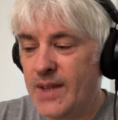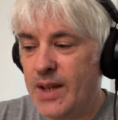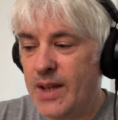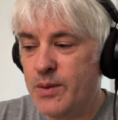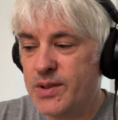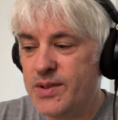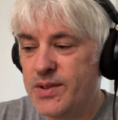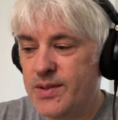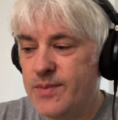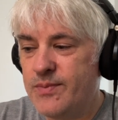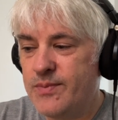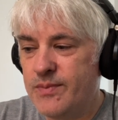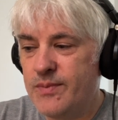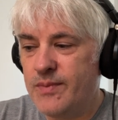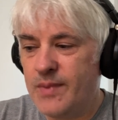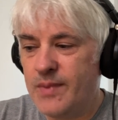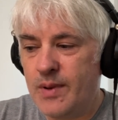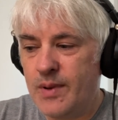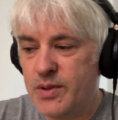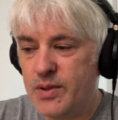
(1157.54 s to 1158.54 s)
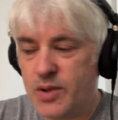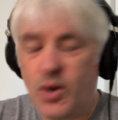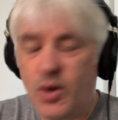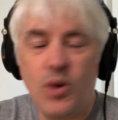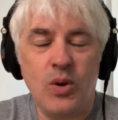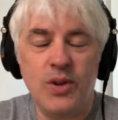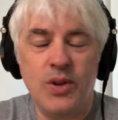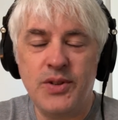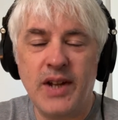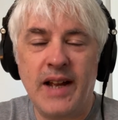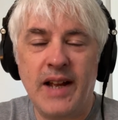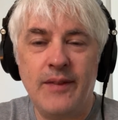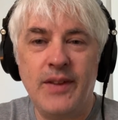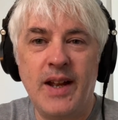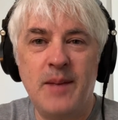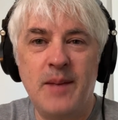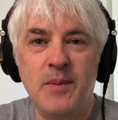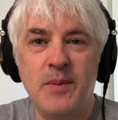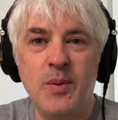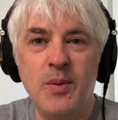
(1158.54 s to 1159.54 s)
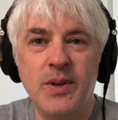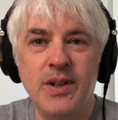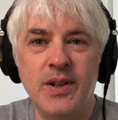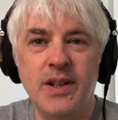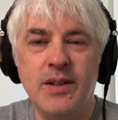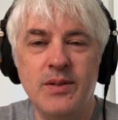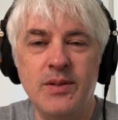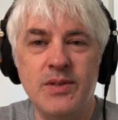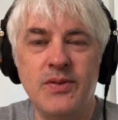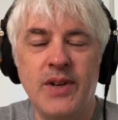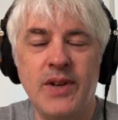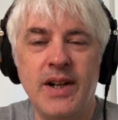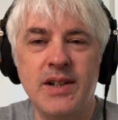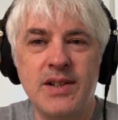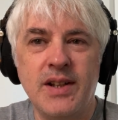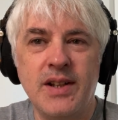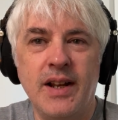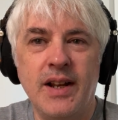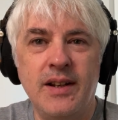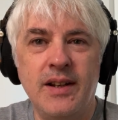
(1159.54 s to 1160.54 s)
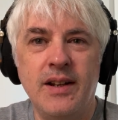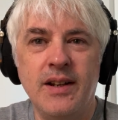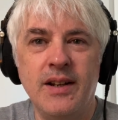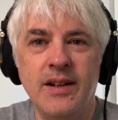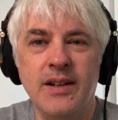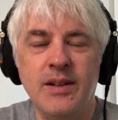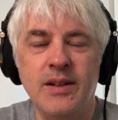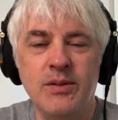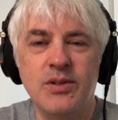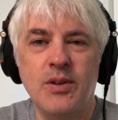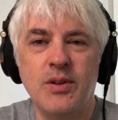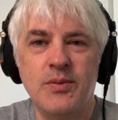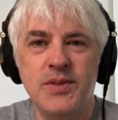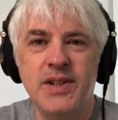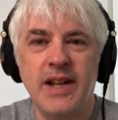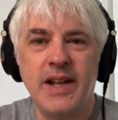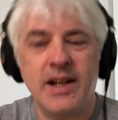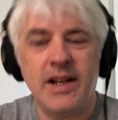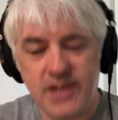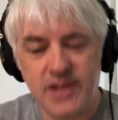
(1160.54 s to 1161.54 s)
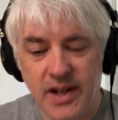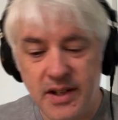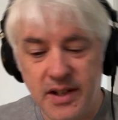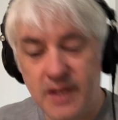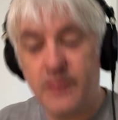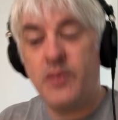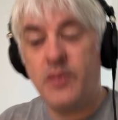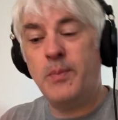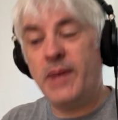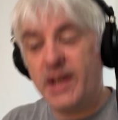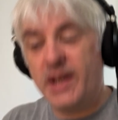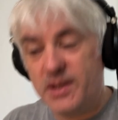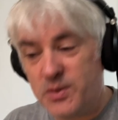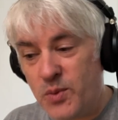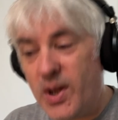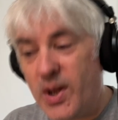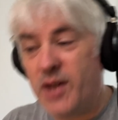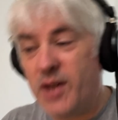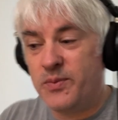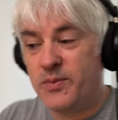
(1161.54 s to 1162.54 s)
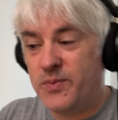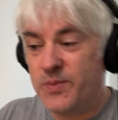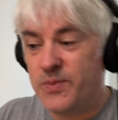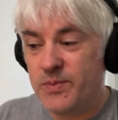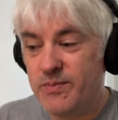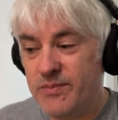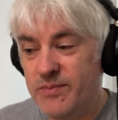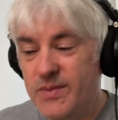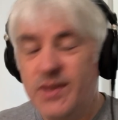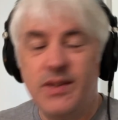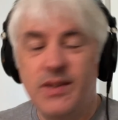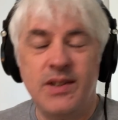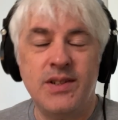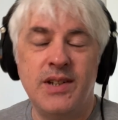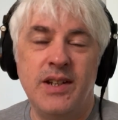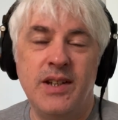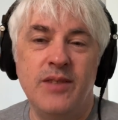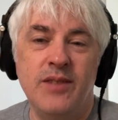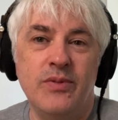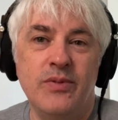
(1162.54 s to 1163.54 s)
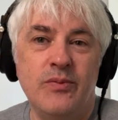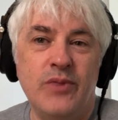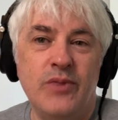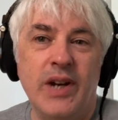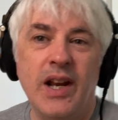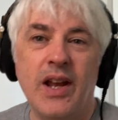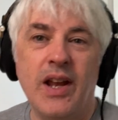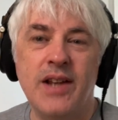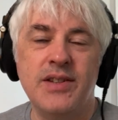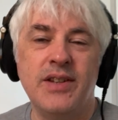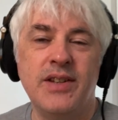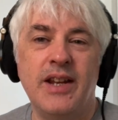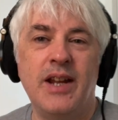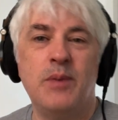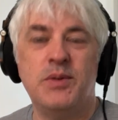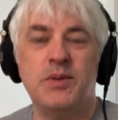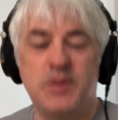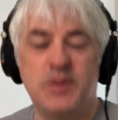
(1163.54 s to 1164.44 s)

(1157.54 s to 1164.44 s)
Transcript: It was cool to have that moment. He was very excited, and he was obviously excited for me as well. Realized that it